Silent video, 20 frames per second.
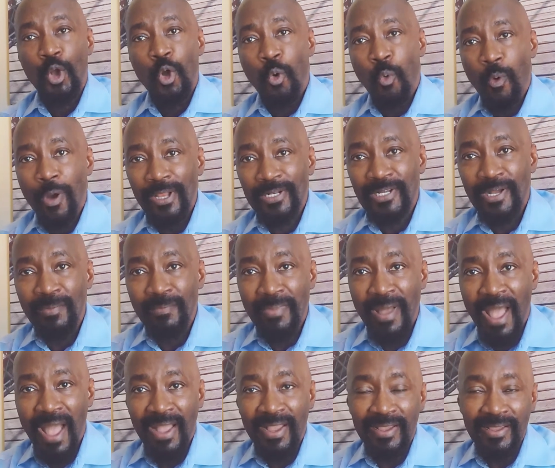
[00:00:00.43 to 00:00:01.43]
Welcome
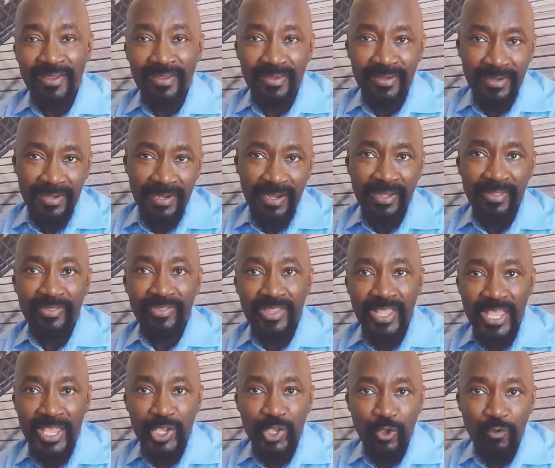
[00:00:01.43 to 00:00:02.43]
back, and
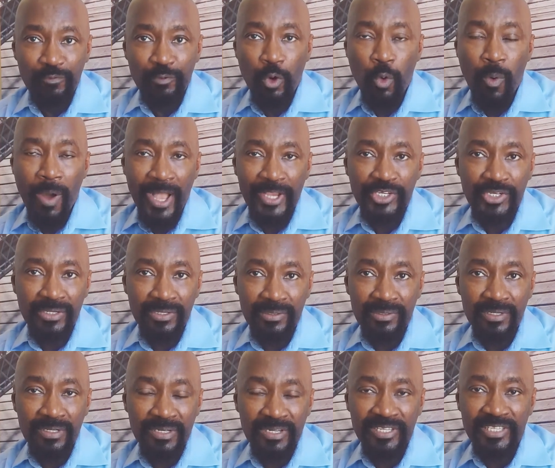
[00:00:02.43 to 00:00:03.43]
thank you for watching
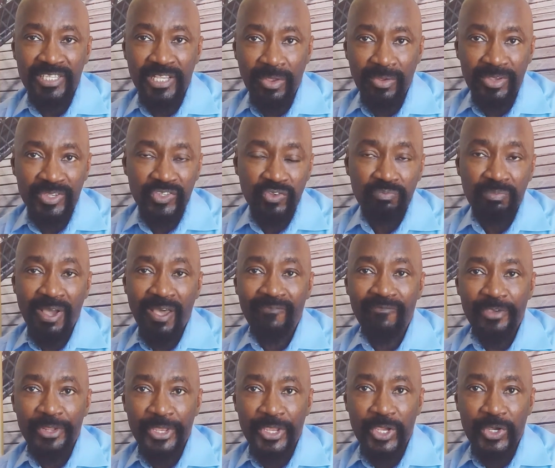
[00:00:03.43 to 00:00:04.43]
the series of my
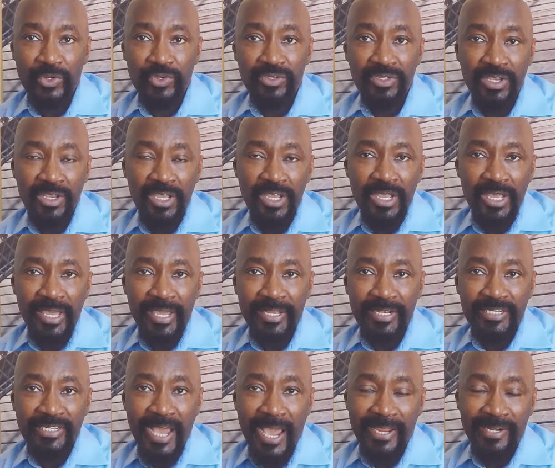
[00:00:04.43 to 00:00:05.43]
videos
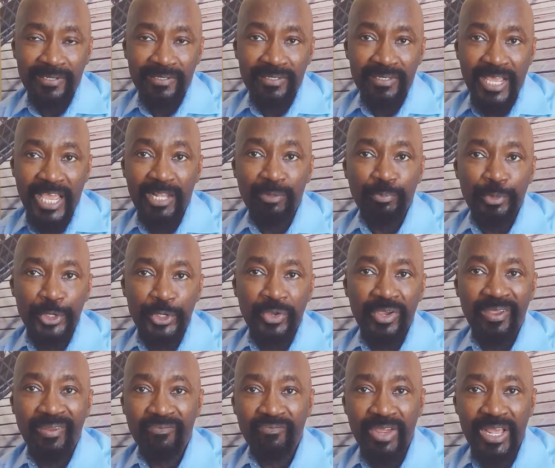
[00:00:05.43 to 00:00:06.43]
entitled Helping You
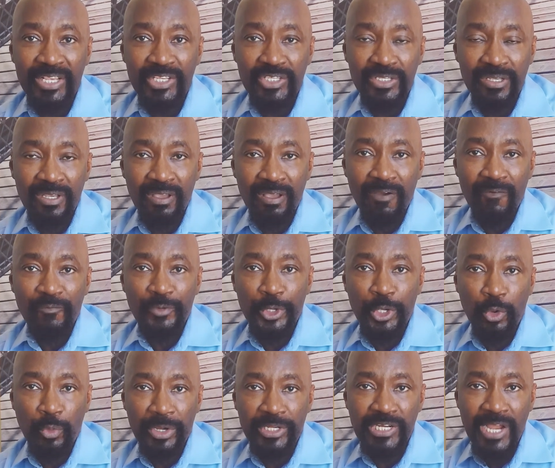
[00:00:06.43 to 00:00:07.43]
Invest for
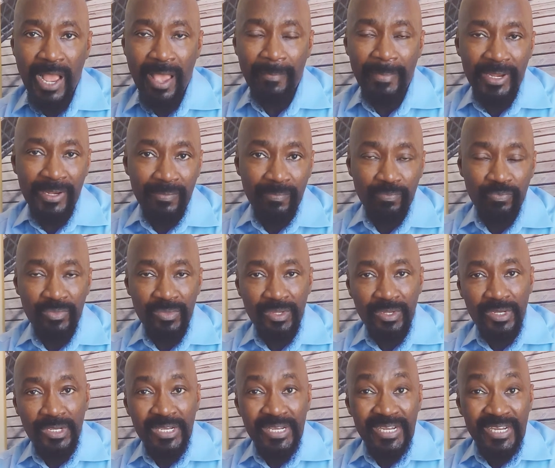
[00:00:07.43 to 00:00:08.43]
Your Retirement.
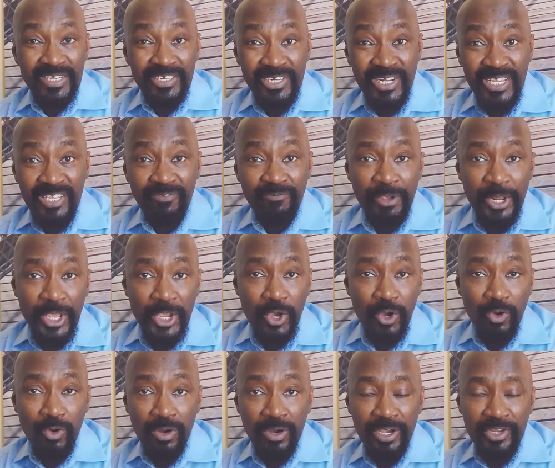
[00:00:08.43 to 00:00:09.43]
Today's
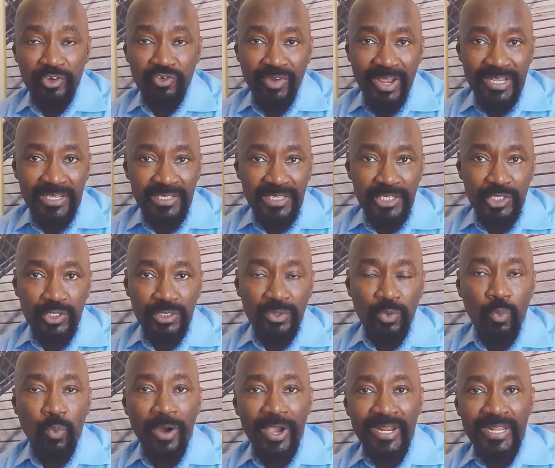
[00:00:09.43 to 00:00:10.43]
video addresses
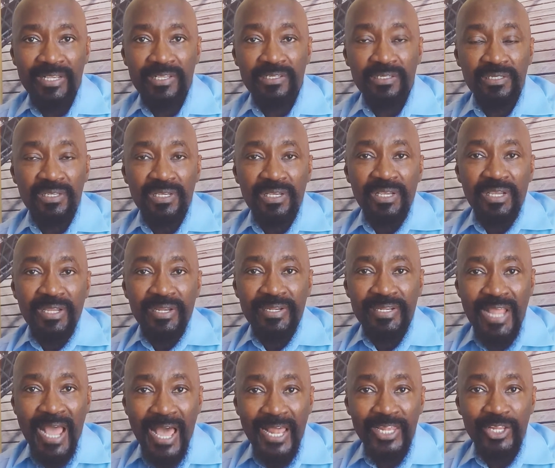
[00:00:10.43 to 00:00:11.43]
what is
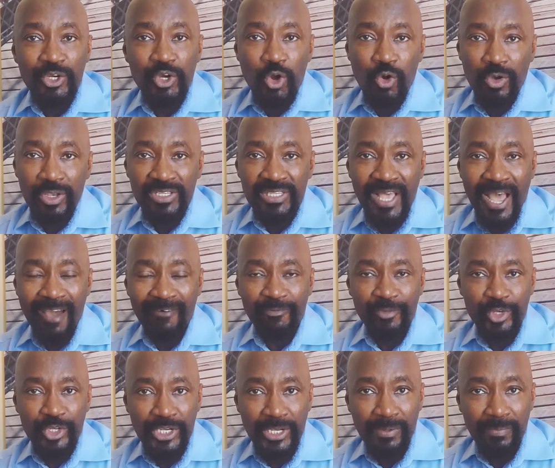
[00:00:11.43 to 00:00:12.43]
dollar cost
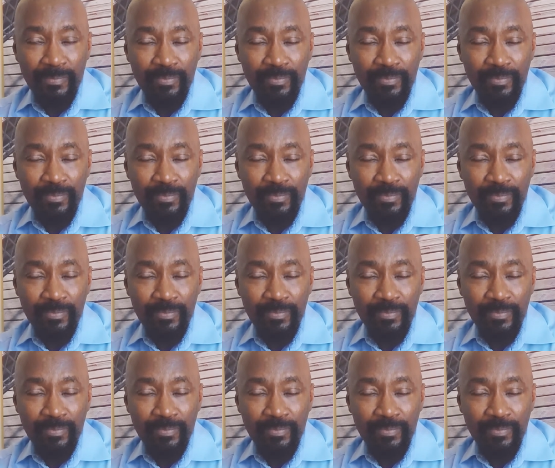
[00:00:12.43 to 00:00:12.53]
averaging.